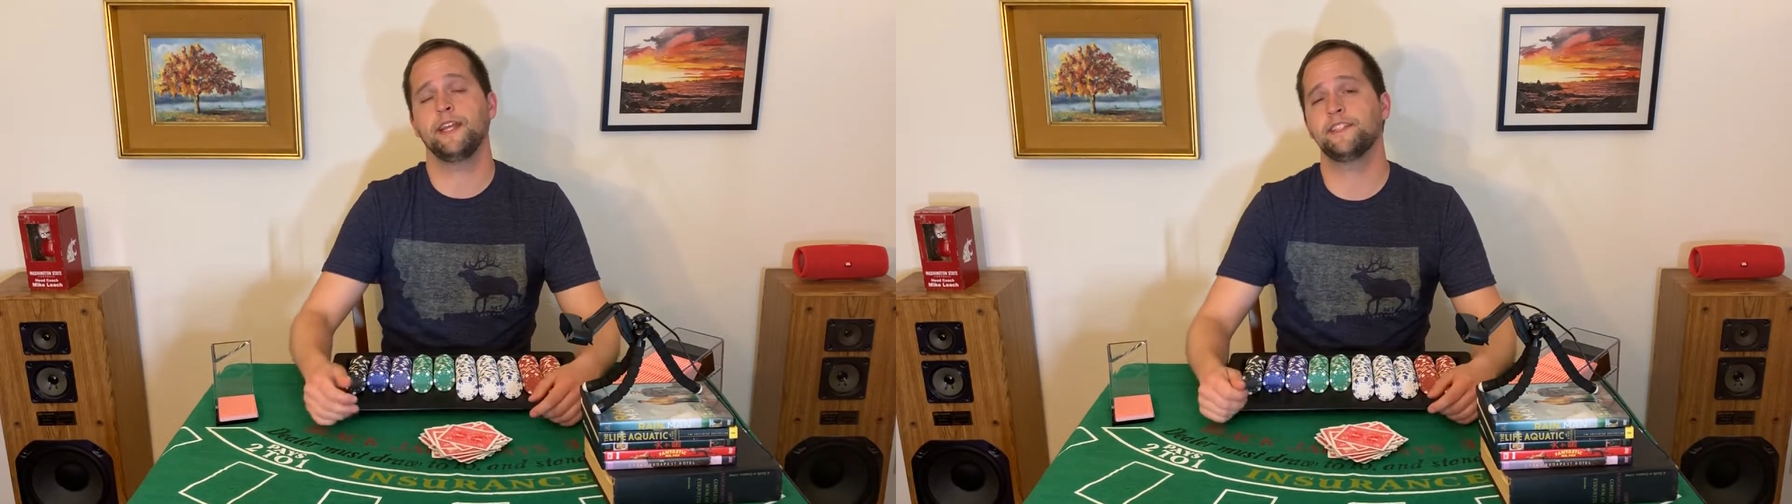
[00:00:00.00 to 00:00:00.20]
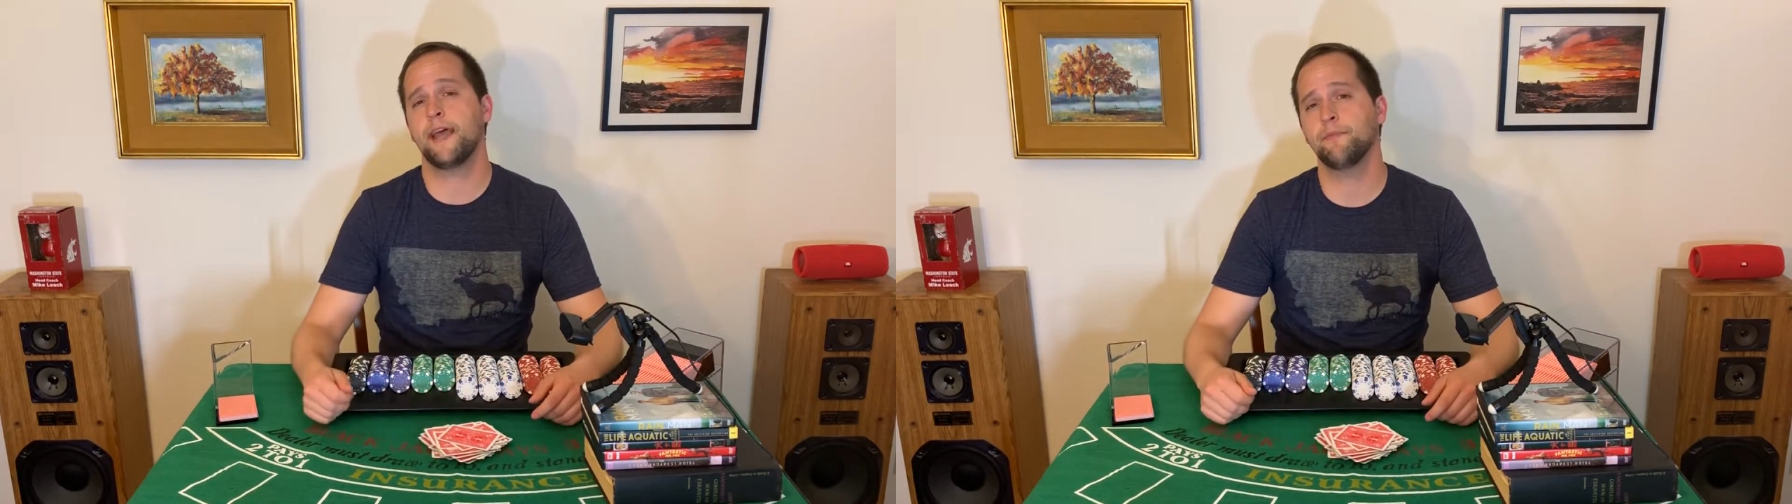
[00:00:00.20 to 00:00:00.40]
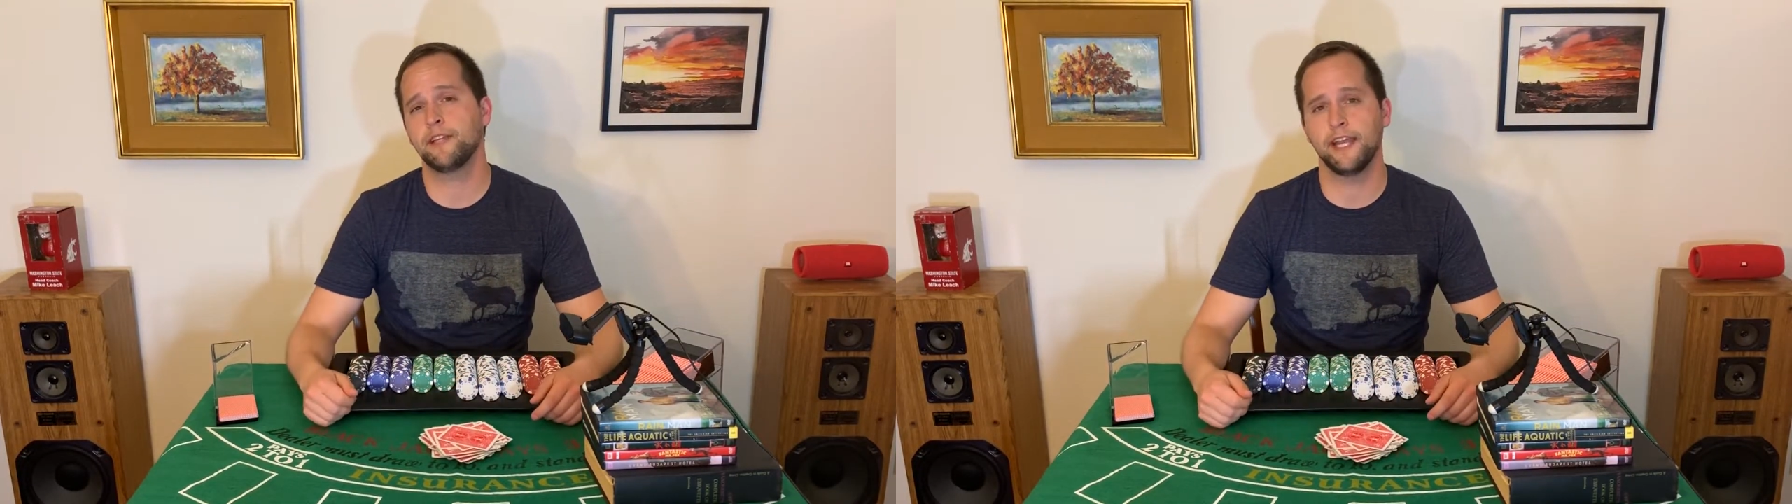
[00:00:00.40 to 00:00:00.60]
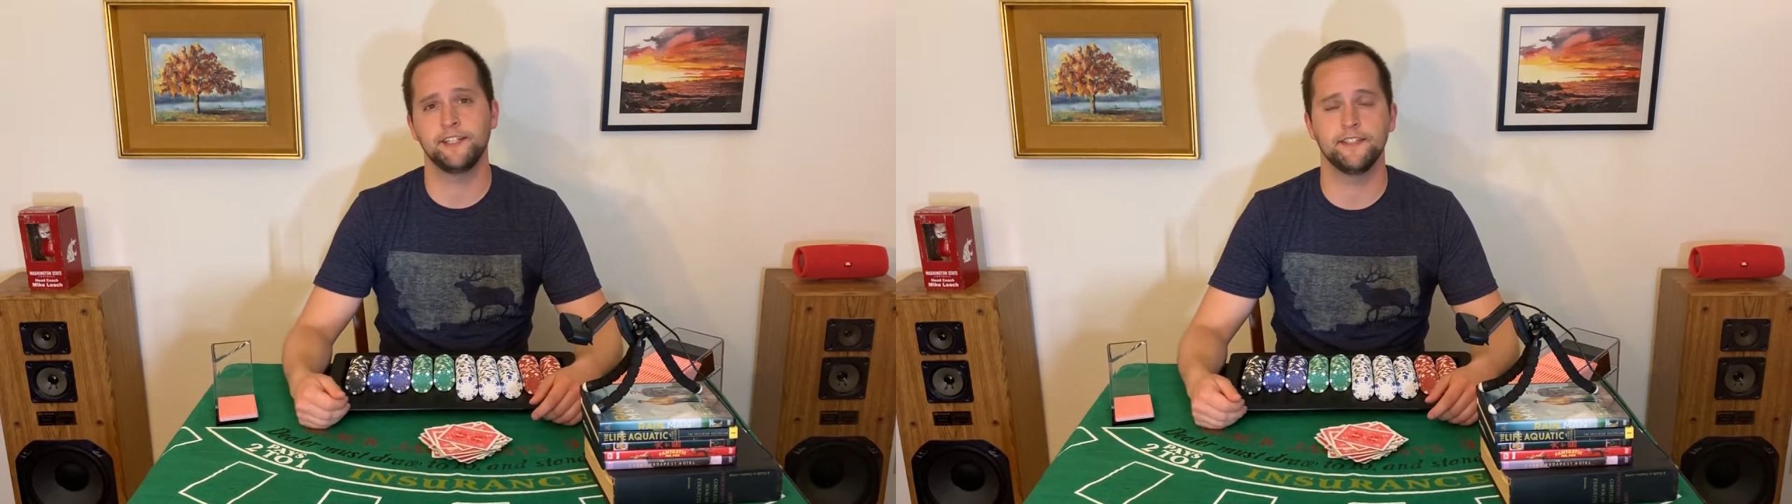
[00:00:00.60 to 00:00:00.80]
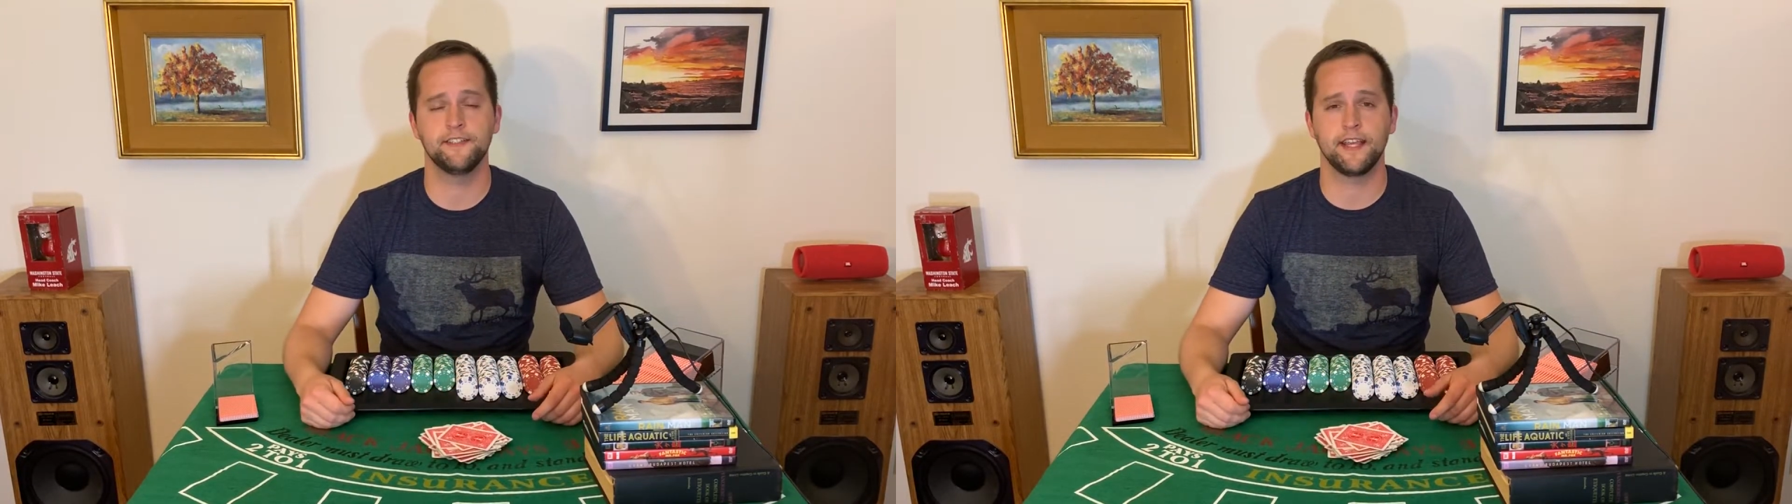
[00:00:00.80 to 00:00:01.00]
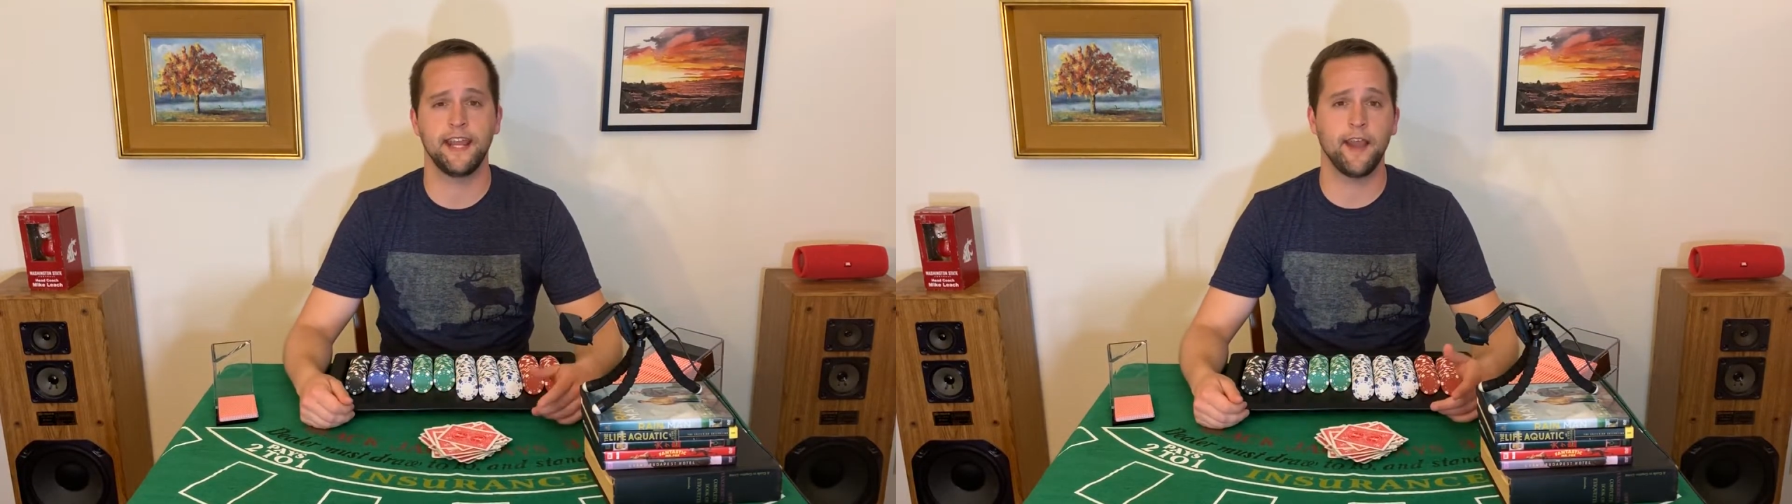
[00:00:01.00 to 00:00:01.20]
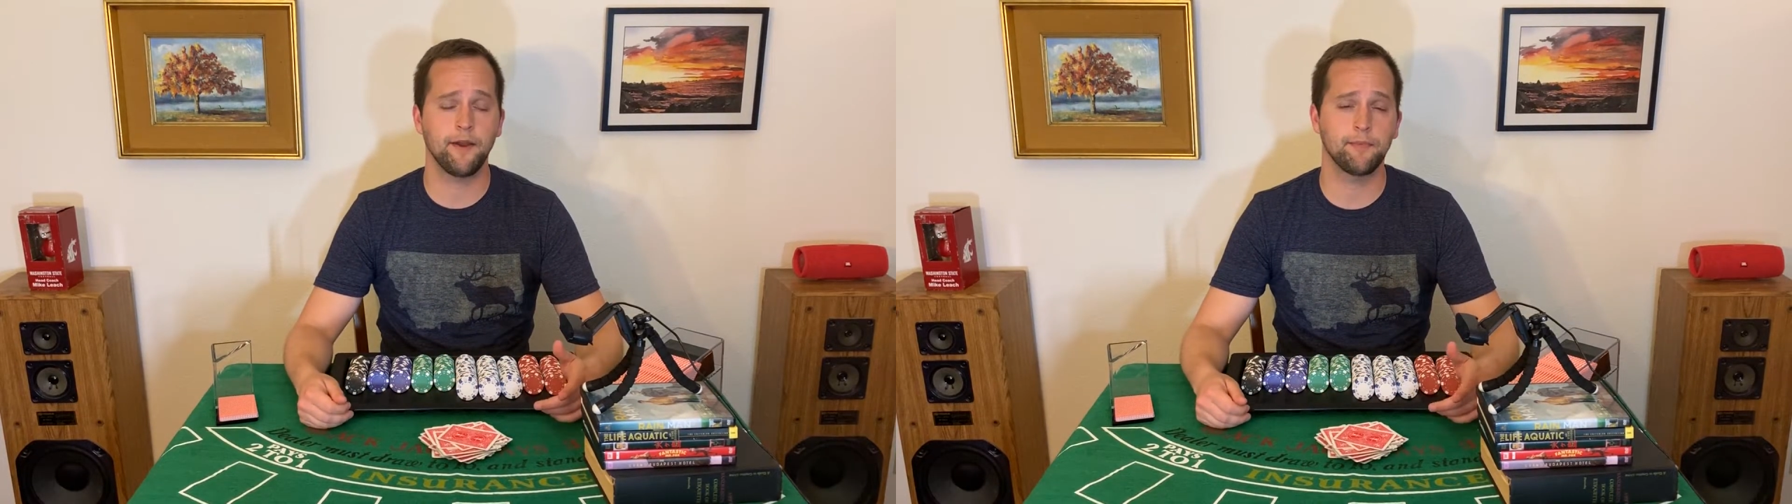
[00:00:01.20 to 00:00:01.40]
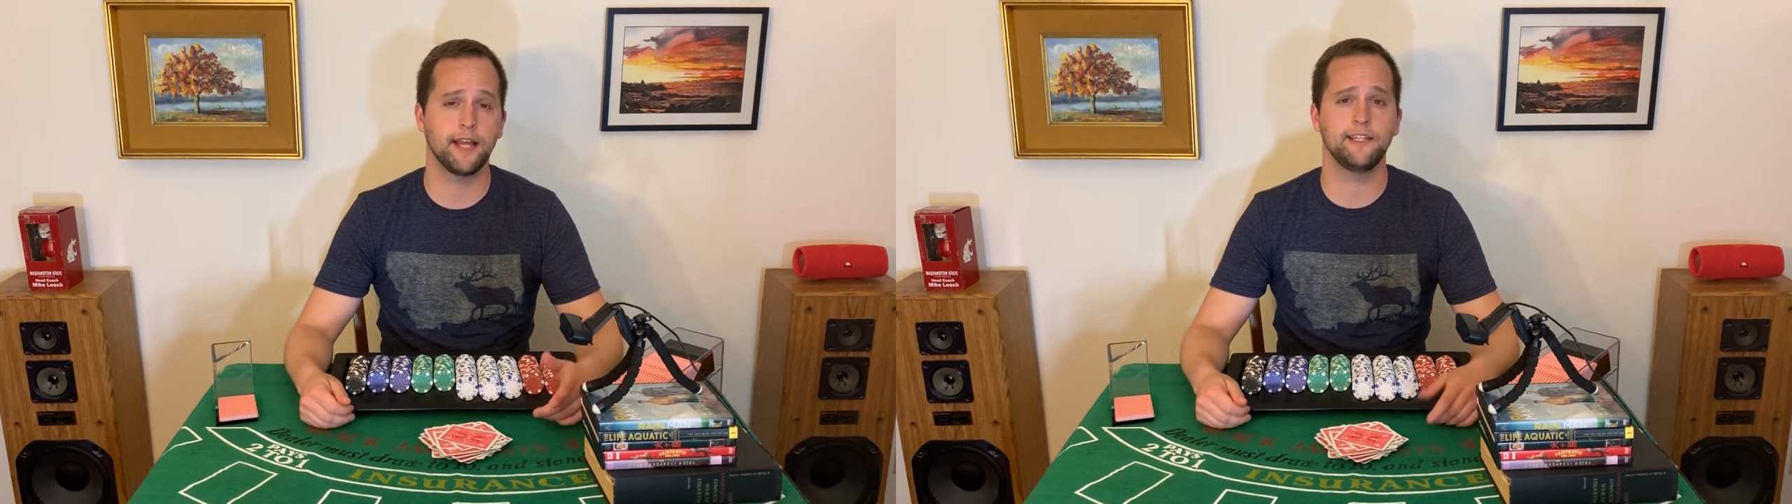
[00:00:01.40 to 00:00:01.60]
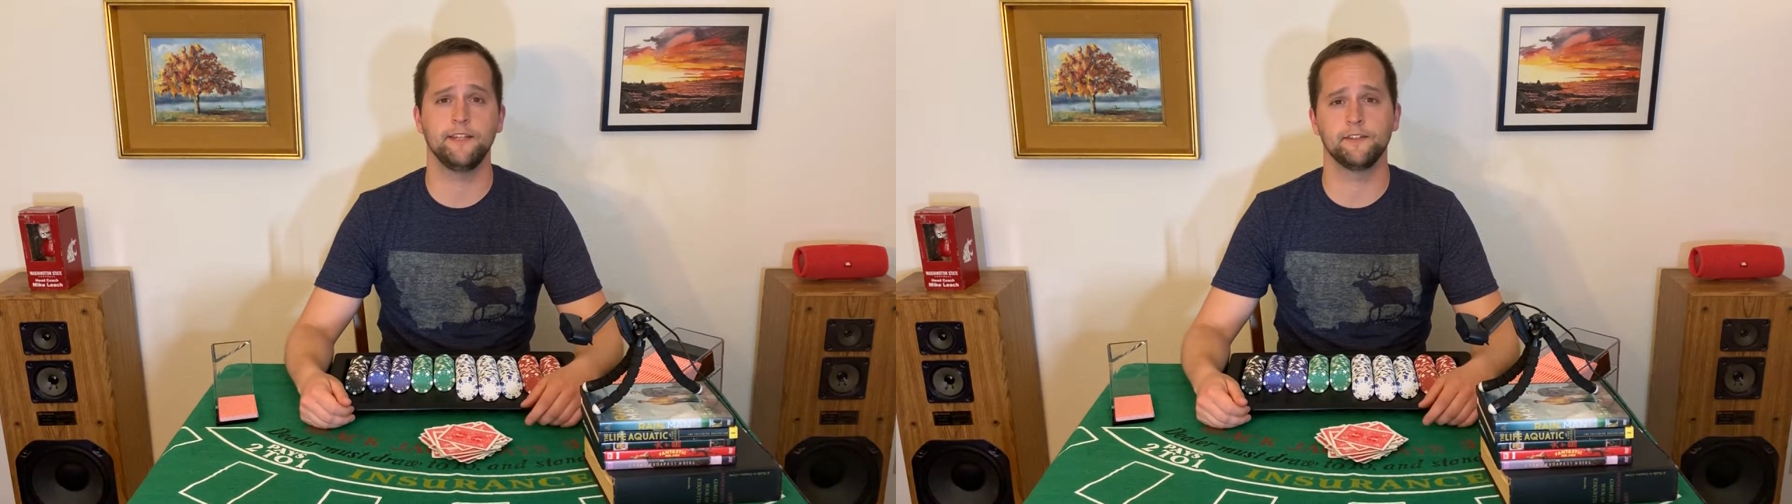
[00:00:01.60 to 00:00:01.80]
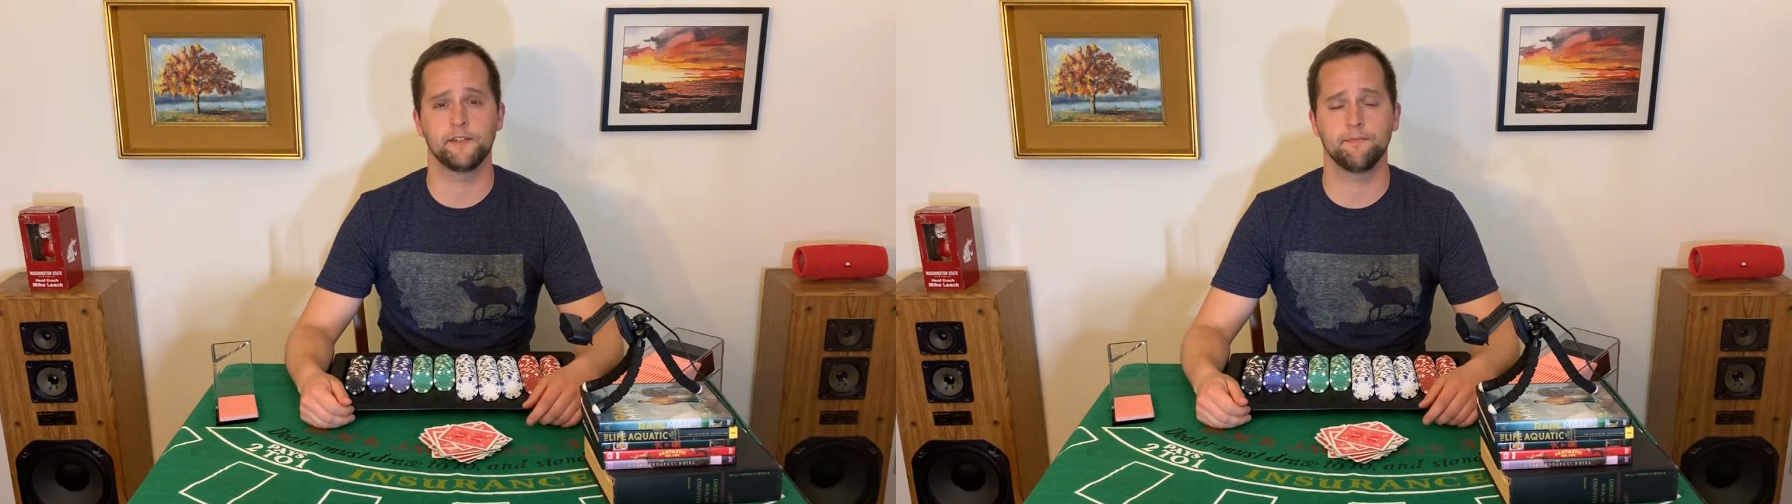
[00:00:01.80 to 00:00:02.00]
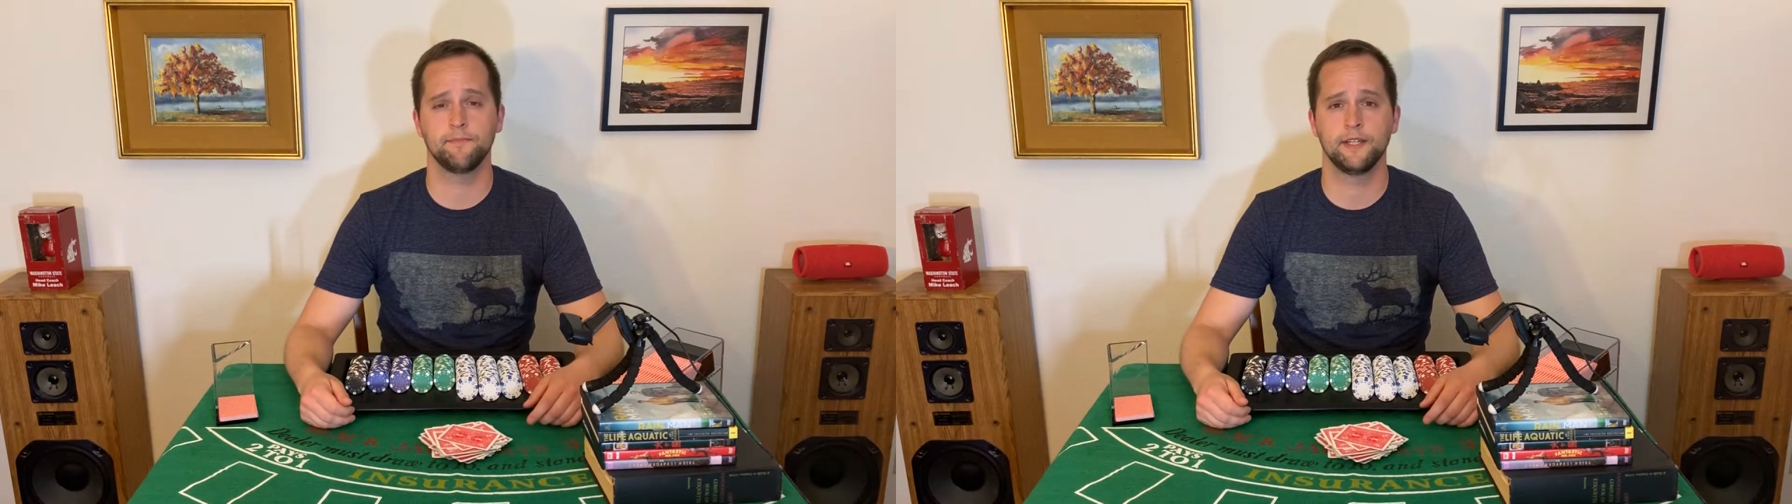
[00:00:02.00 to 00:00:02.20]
its applications and how I plan to use them.